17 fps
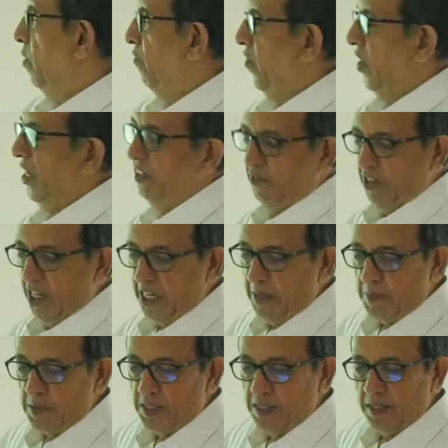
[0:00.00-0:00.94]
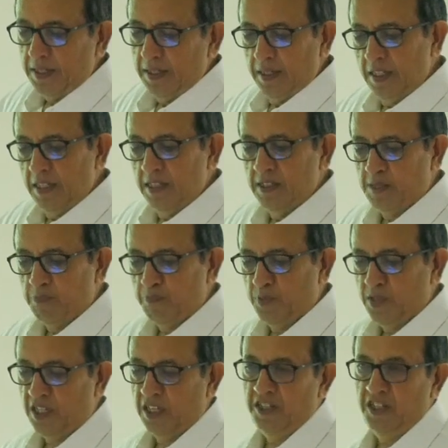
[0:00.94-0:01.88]
5 times in
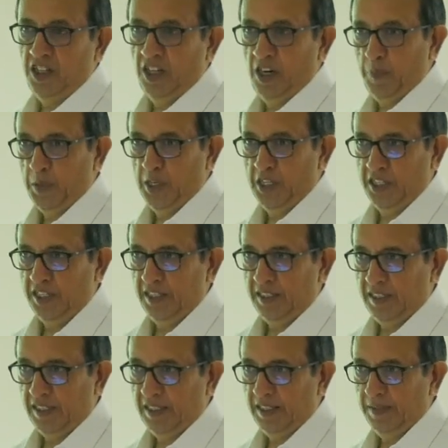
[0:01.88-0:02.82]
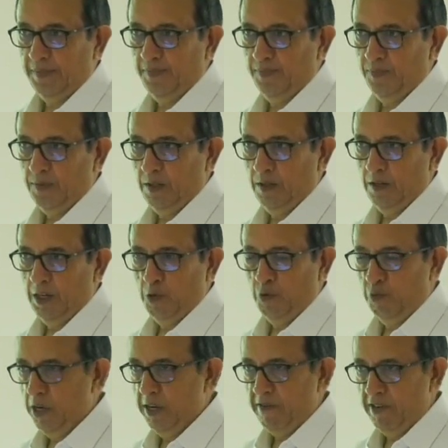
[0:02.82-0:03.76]
surgical patients. All right,
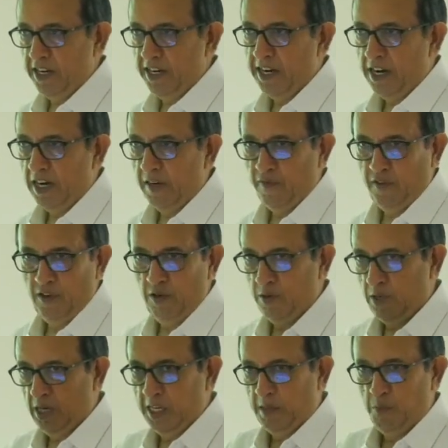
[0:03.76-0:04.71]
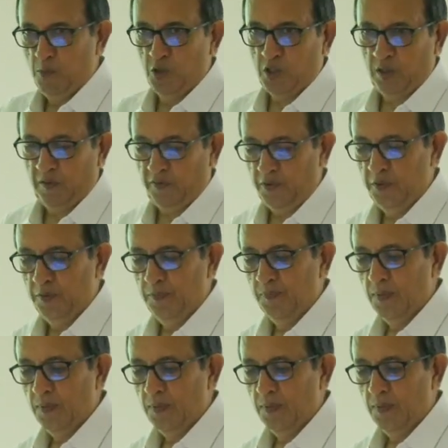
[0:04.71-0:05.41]
who never had heart failure, like most of you.